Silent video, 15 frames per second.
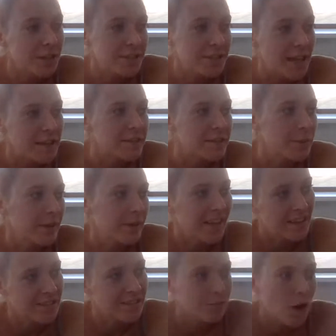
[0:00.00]
Yeah, but I wasn't going to
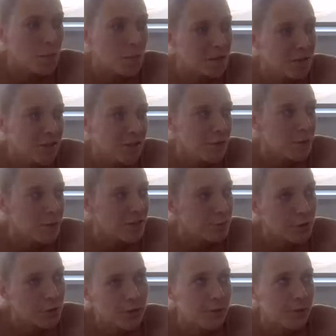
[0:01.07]
say someone guessed it right
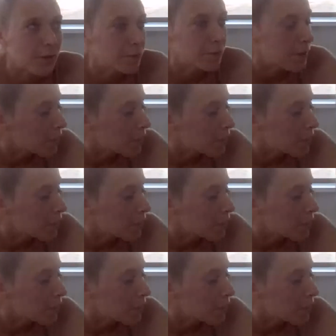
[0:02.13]
when it was you,